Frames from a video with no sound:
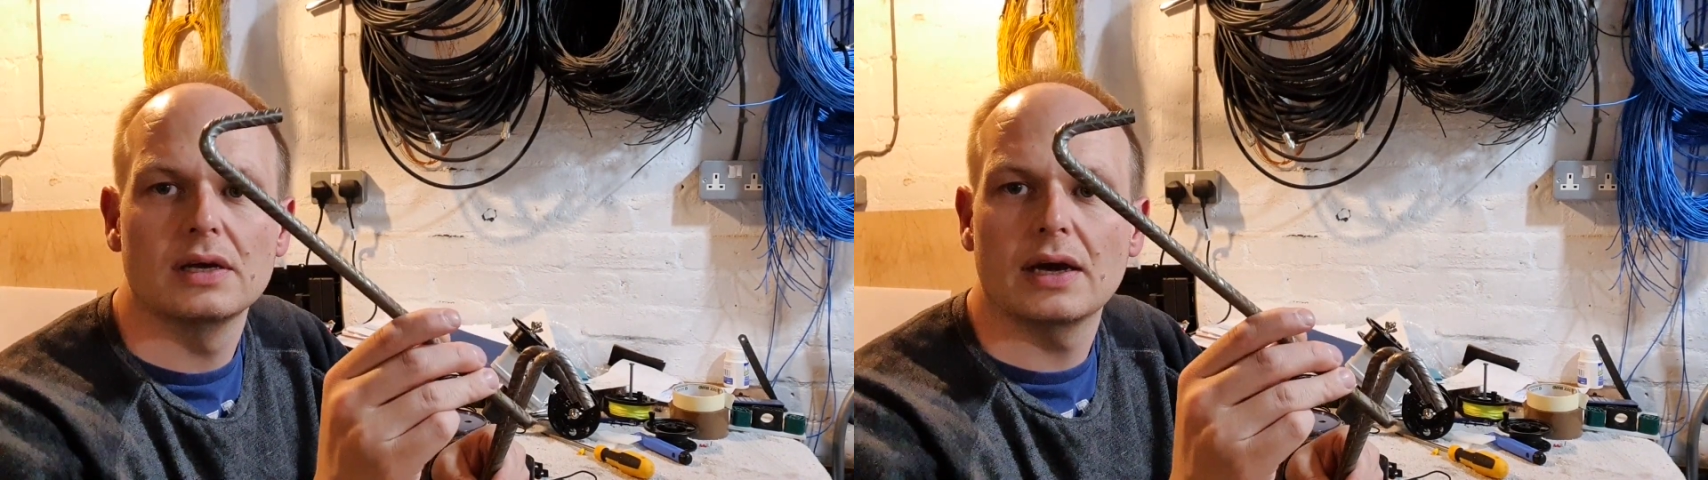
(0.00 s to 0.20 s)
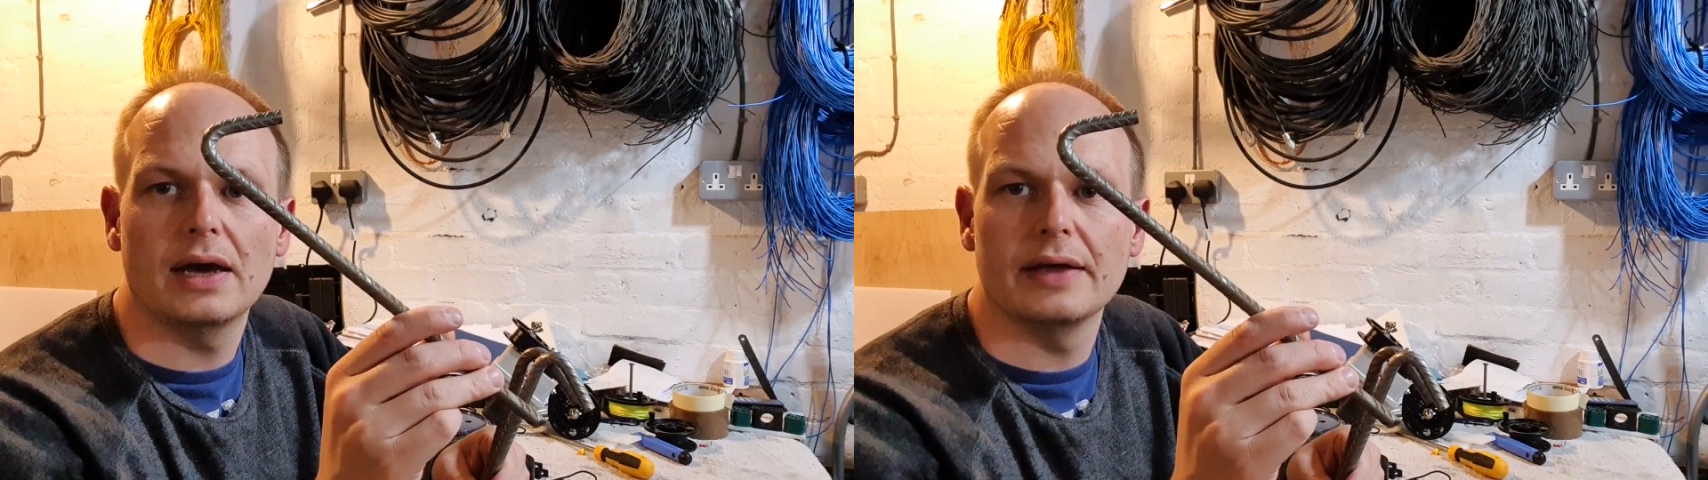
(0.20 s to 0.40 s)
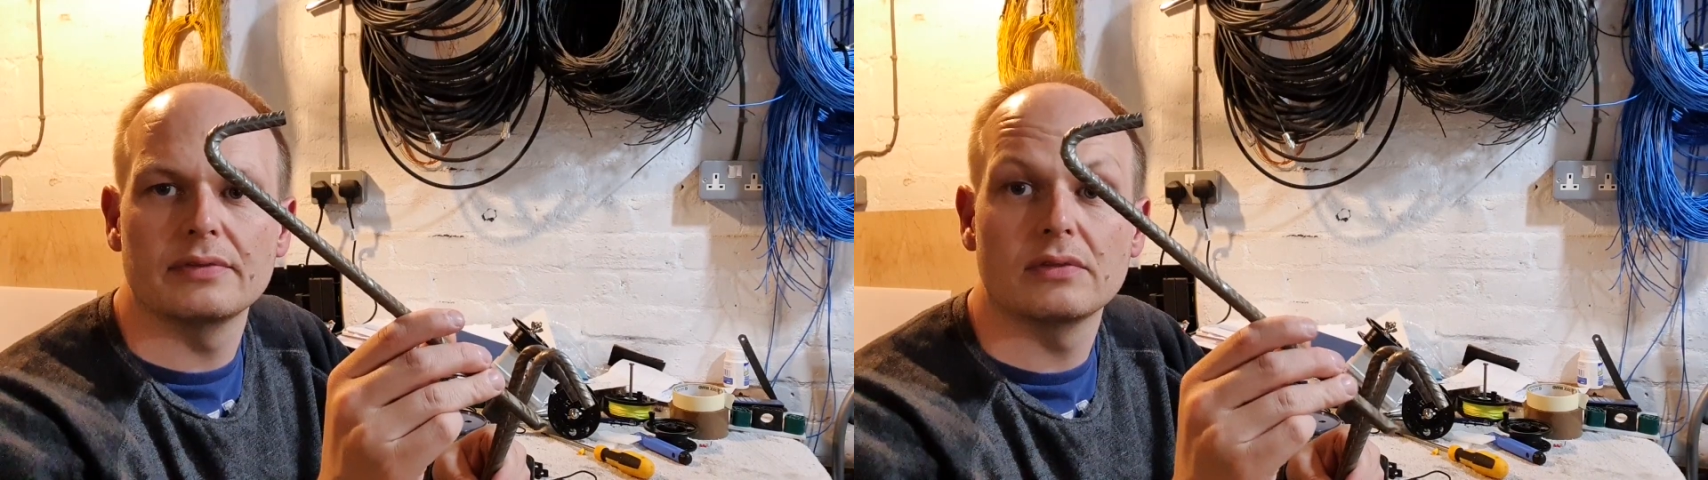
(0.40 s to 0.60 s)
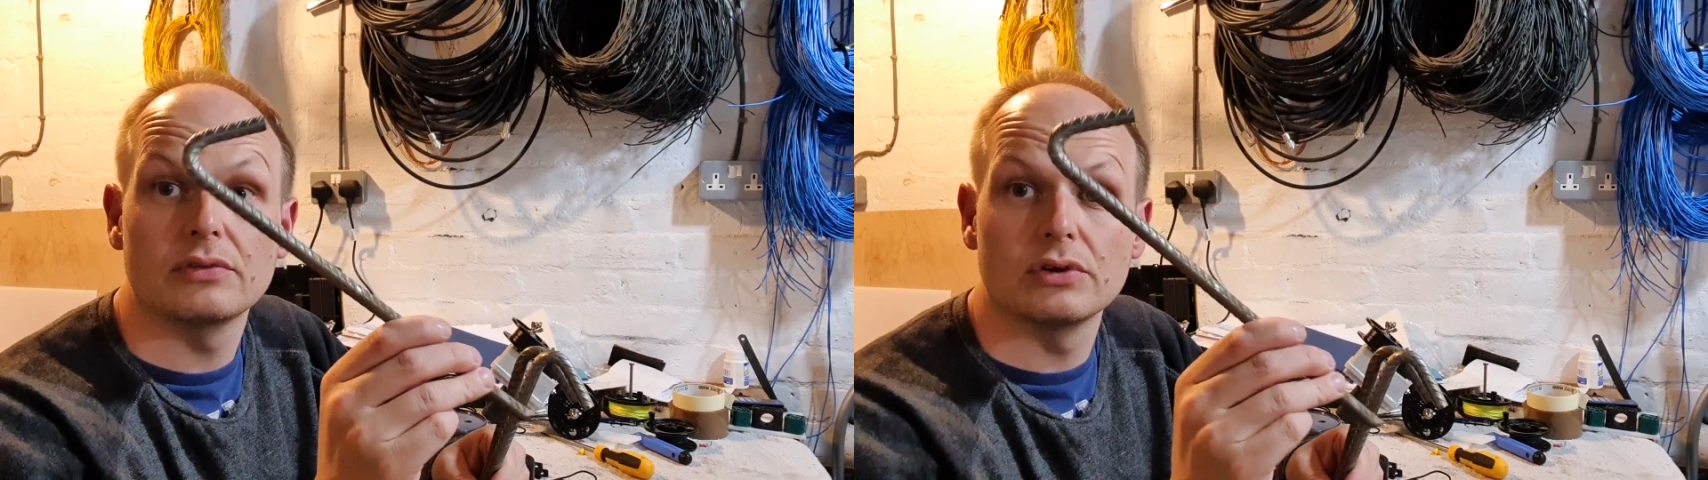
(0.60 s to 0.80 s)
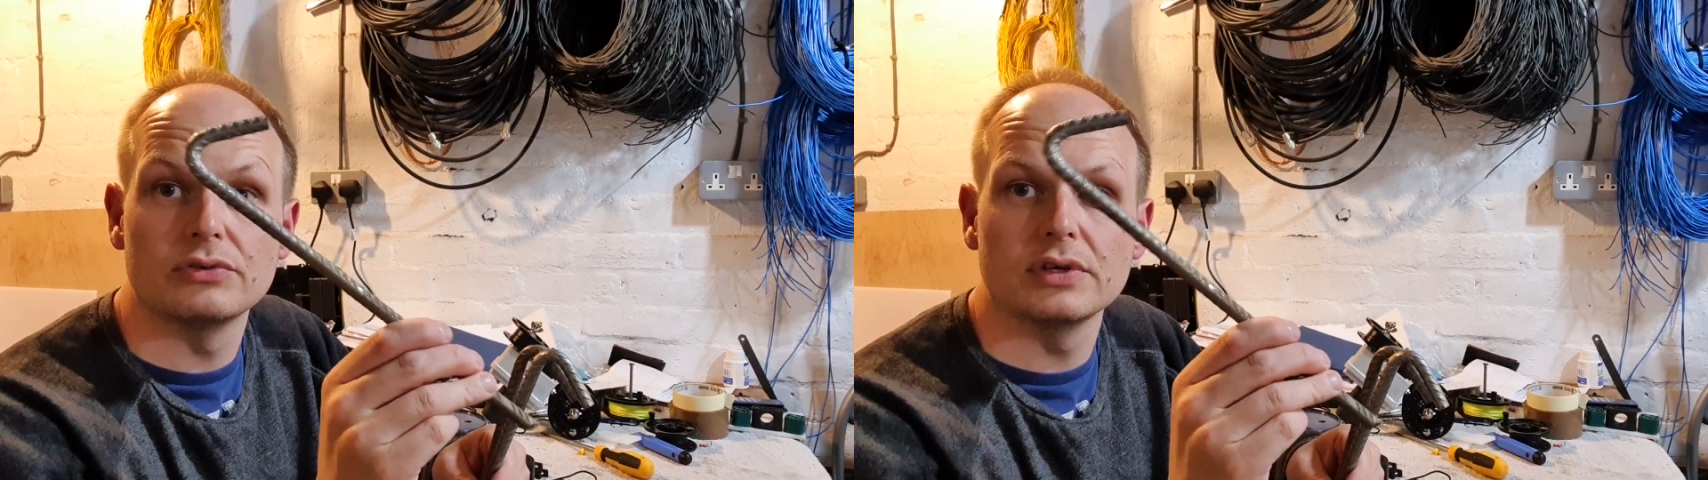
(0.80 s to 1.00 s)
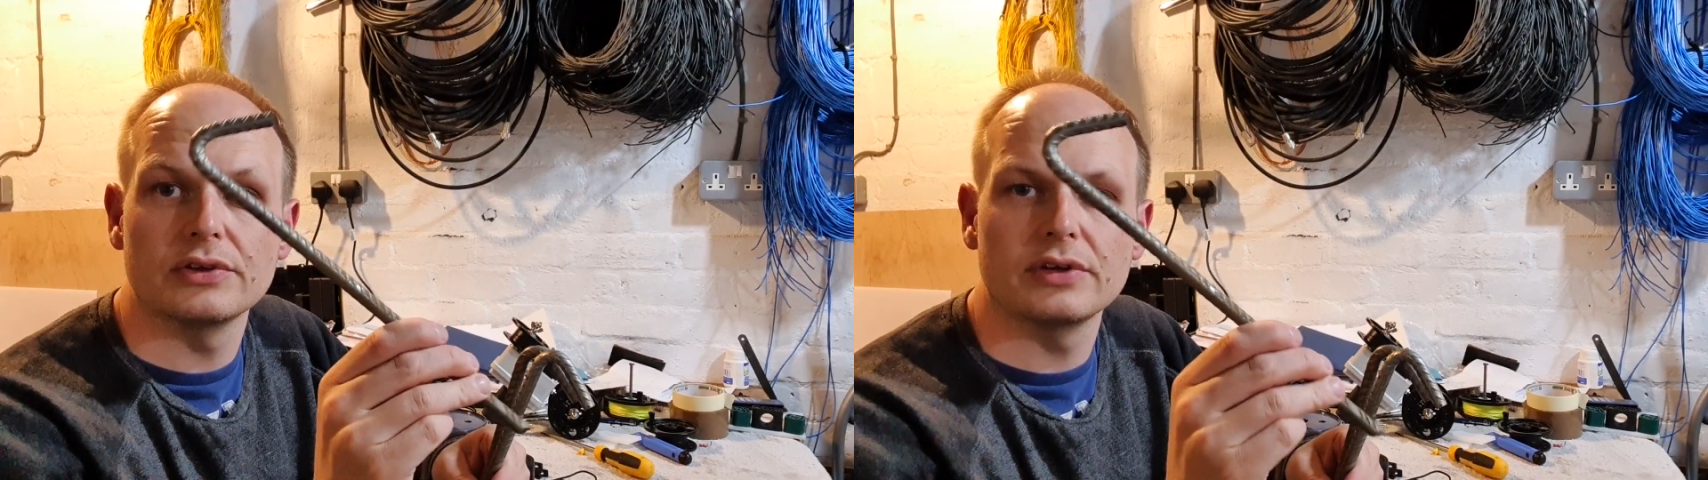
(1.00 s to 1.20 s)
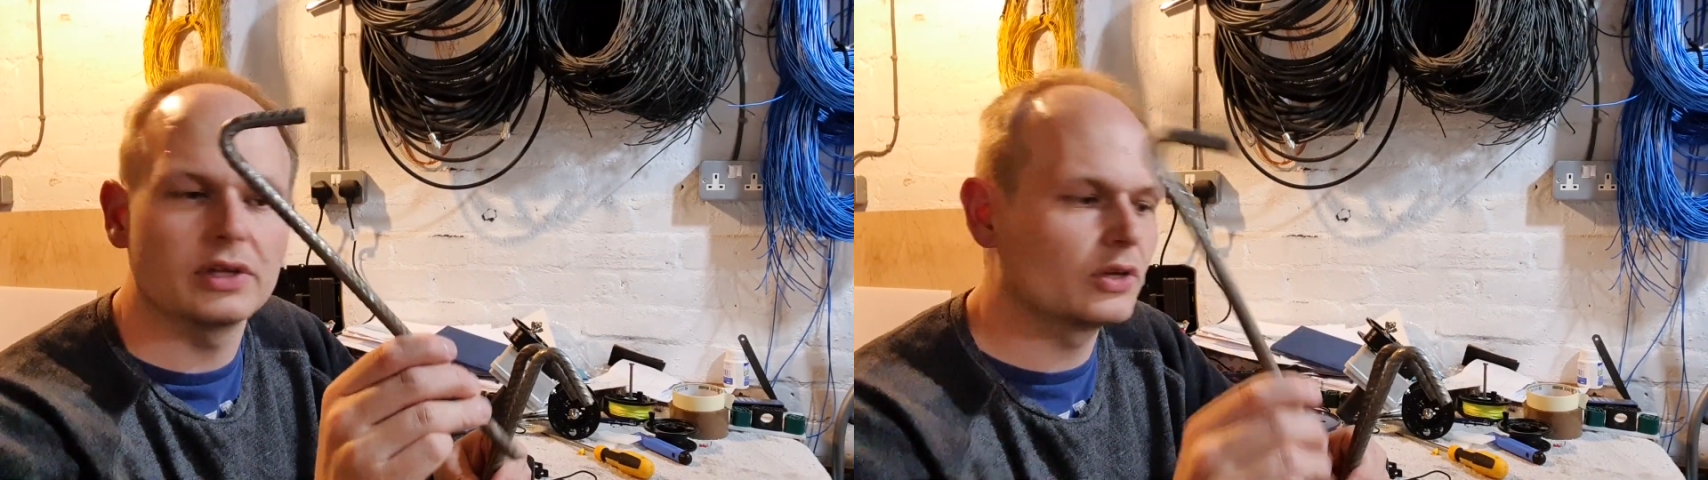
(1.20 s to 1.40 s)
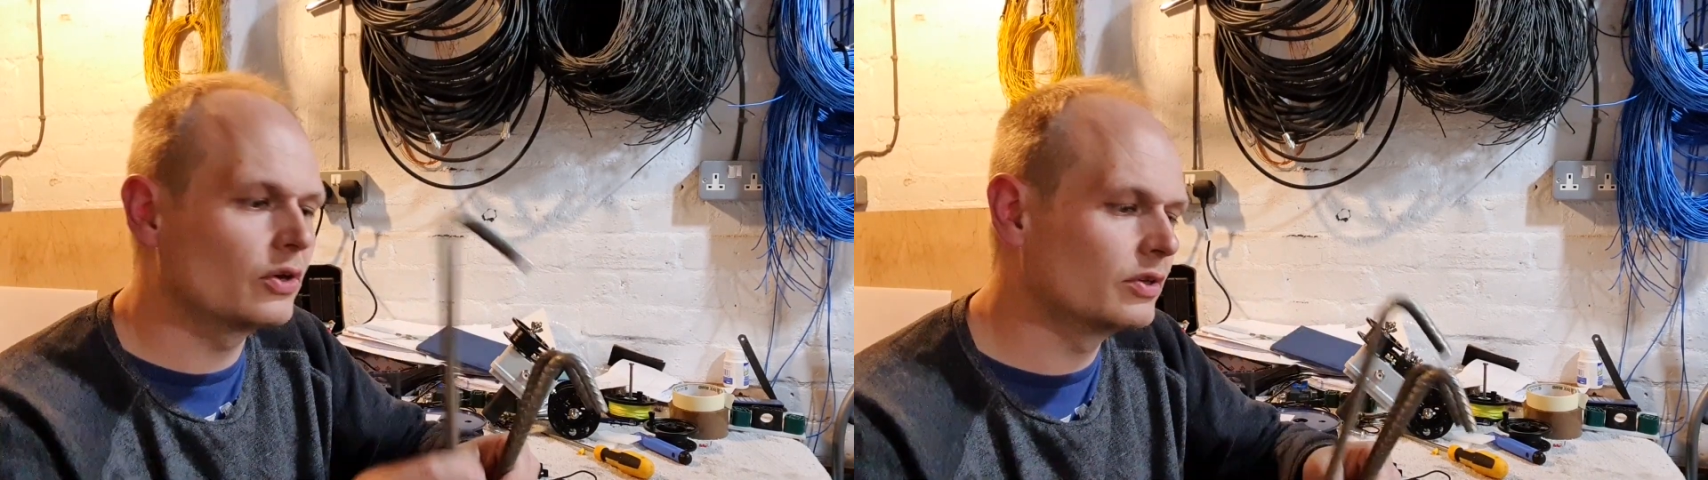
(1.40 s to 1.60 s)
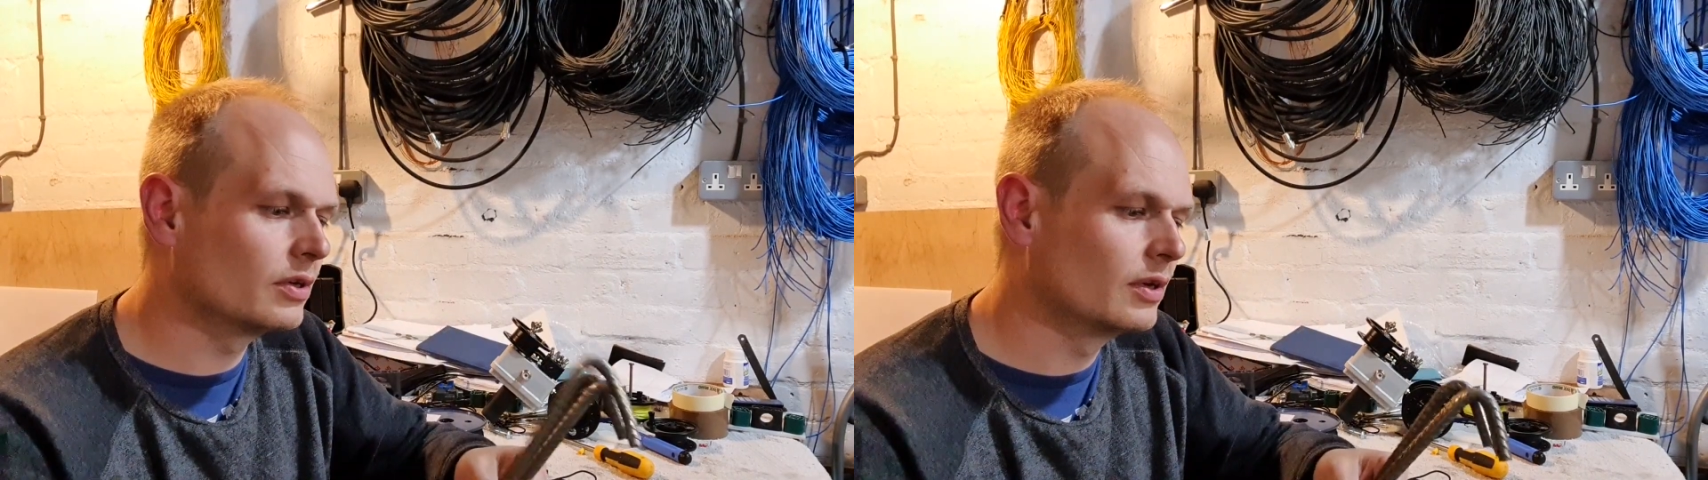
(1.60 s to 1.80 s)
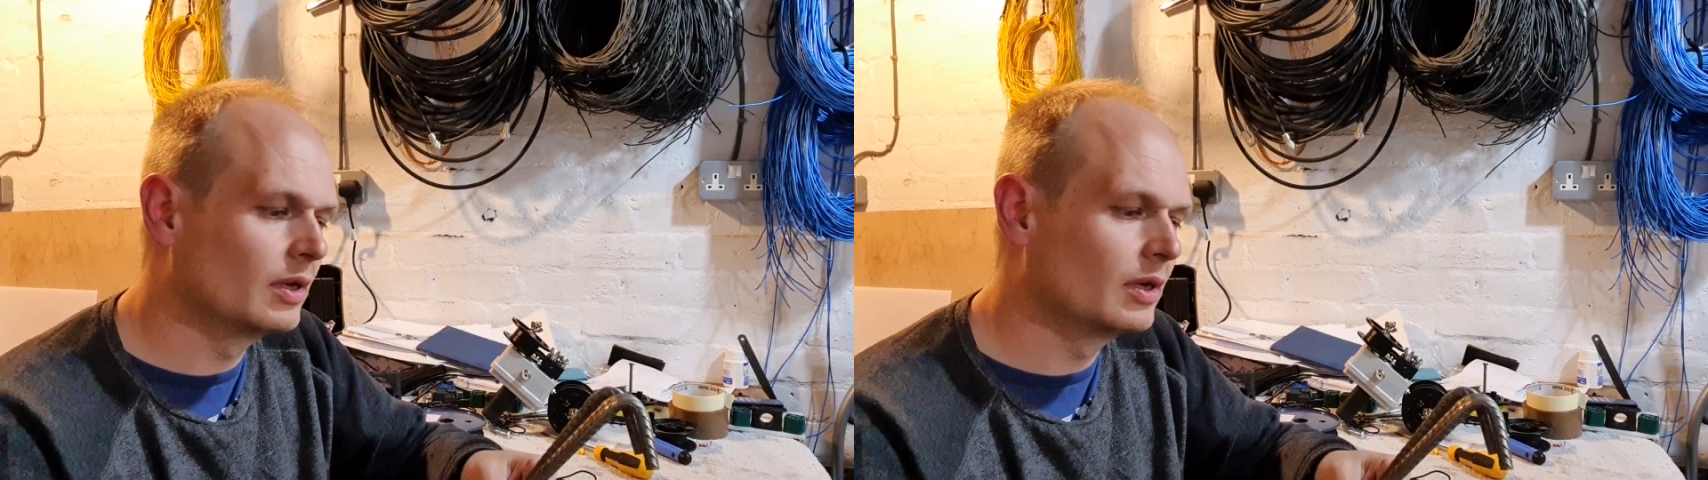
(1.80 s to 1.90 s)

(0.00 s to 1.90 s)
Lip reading: and they're really, really good.